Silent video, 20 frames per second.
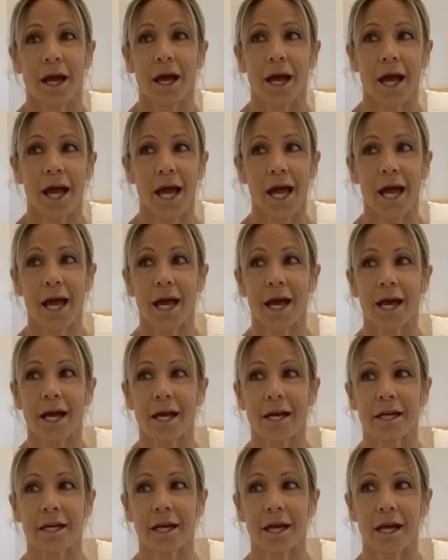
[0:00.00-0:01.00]

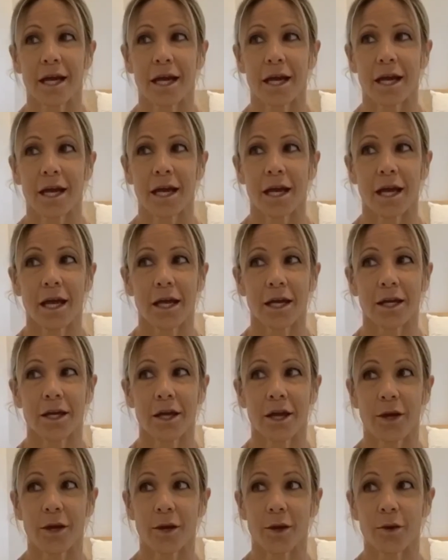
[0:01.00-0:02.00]
and
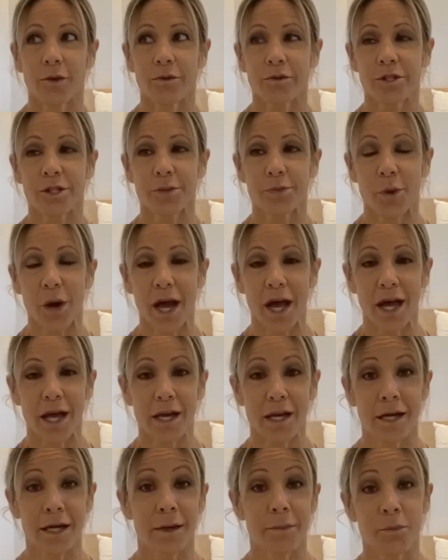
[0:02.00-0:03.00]
you spread
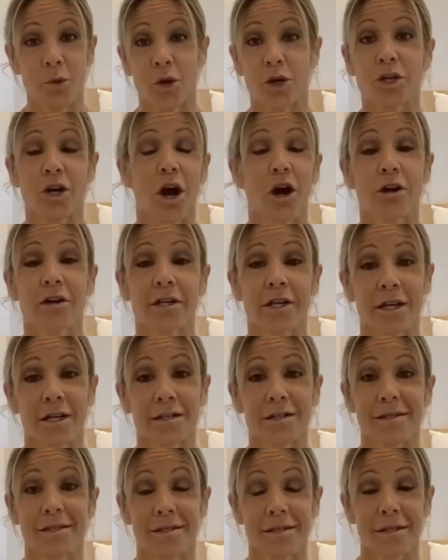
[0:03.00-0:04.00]
more
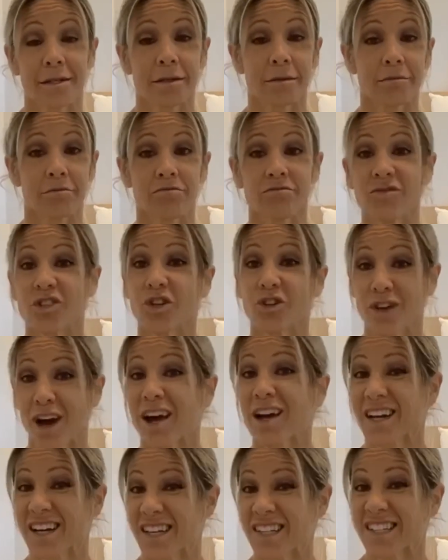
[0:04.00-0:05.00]
darkness, you're not
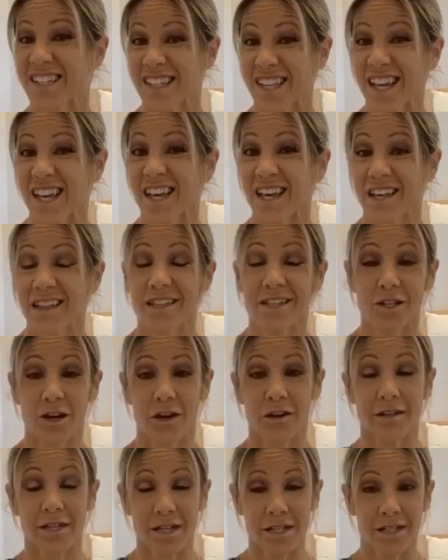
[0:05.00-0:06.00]
going to see the
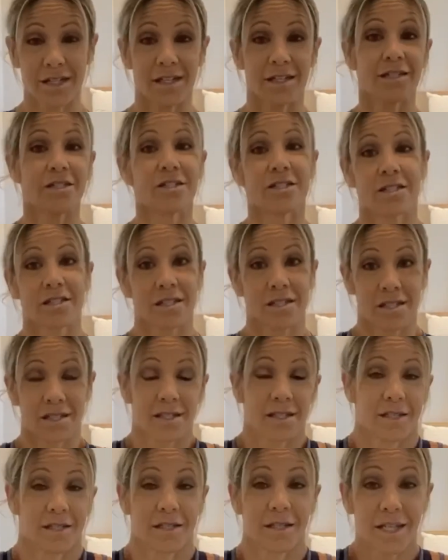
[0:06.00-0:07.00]
darkness. It just
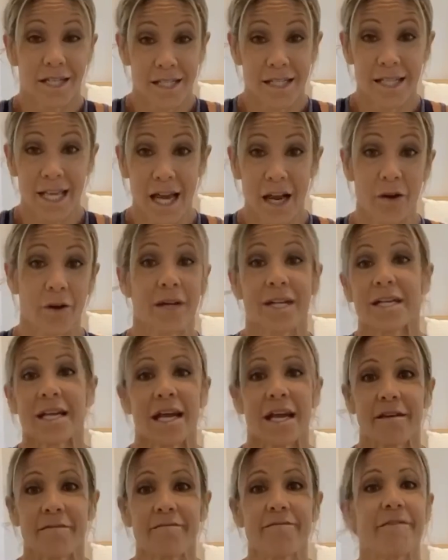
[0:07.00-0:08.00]
is there. It
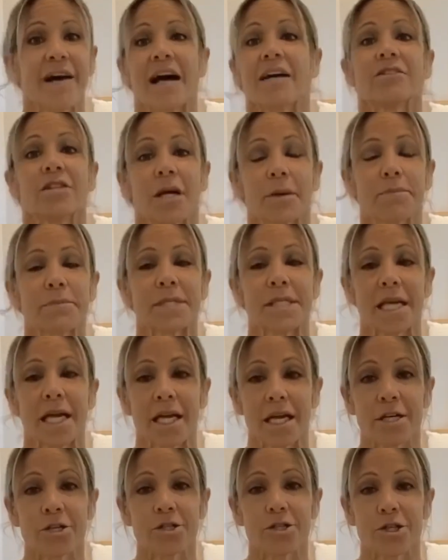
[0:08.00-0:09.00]
envelops
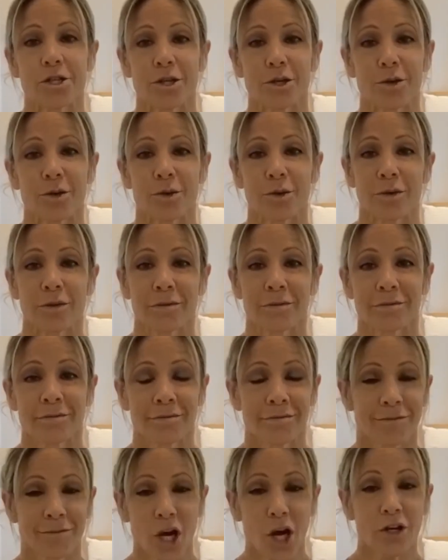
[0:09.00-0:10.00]
into
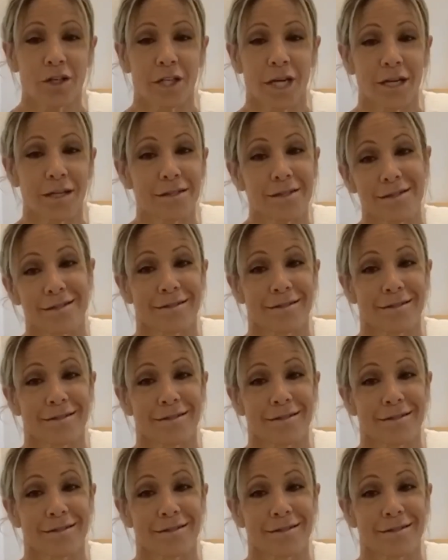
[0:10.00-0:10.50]
darkness.